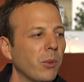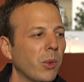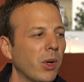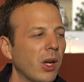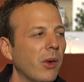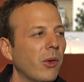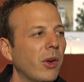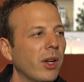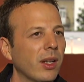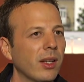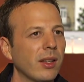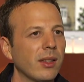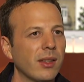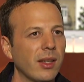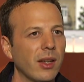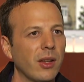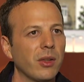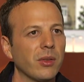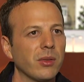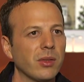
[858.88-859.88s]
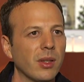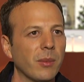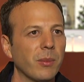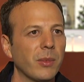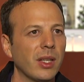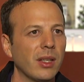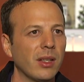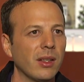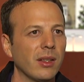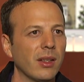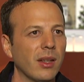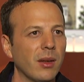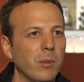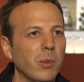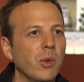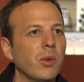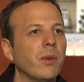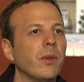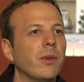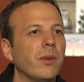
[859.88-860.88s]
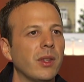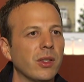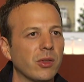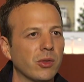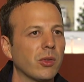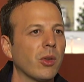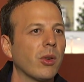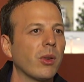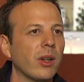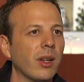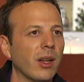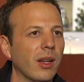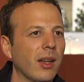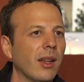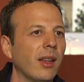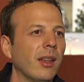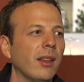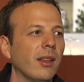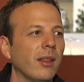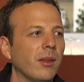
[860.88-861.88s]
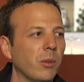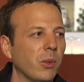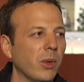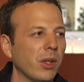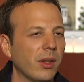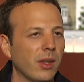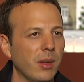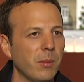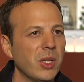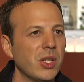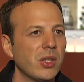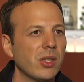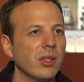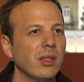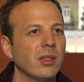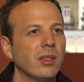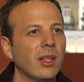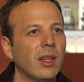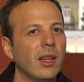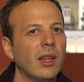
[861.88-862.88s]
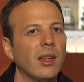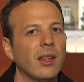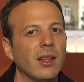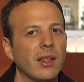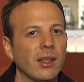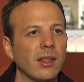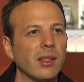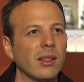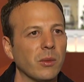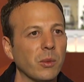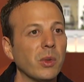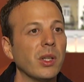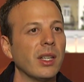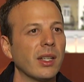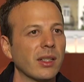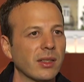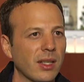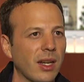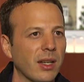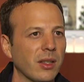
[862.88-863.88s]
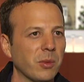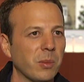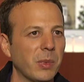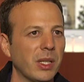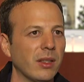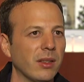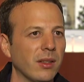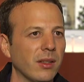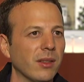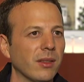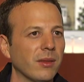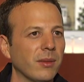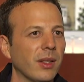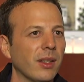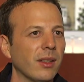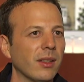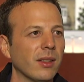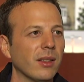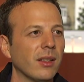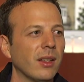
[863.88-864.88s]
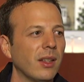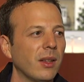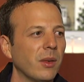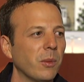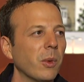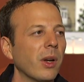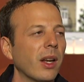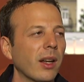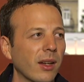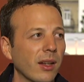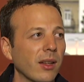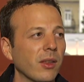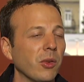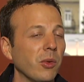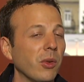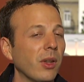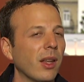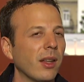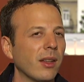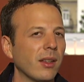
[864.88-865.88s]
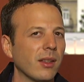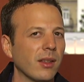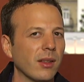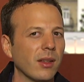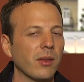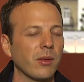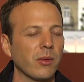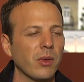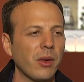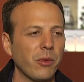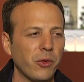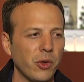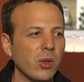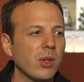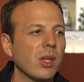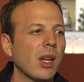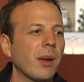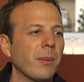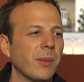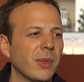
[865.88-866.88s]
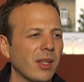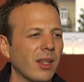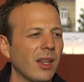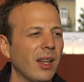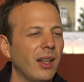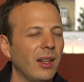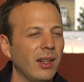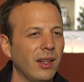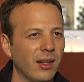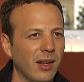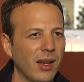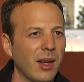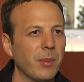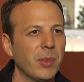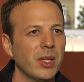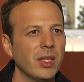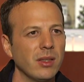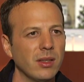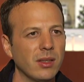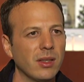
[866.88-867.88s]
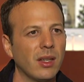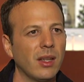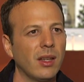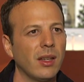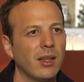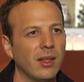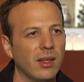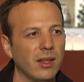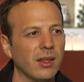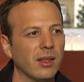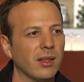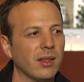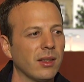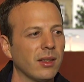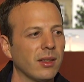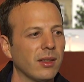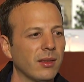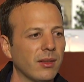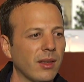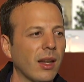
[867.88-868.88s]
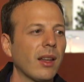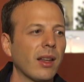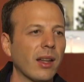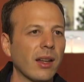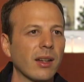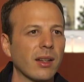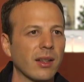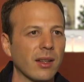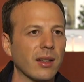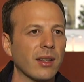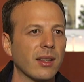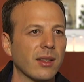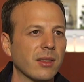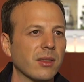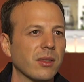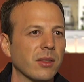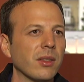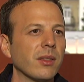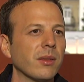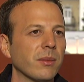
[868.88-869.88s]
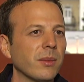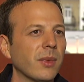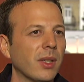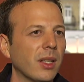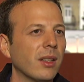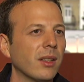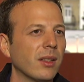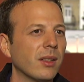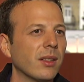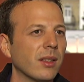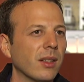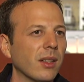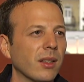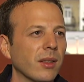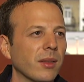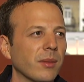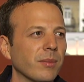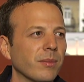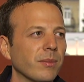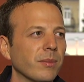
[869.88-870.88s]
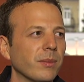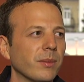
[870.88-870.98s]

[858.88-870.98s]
whenever I can tell something and move the story ahead with images, it really excites me, you know. And when I can do that a few times in Italy, it happens. I like it a lot, you know.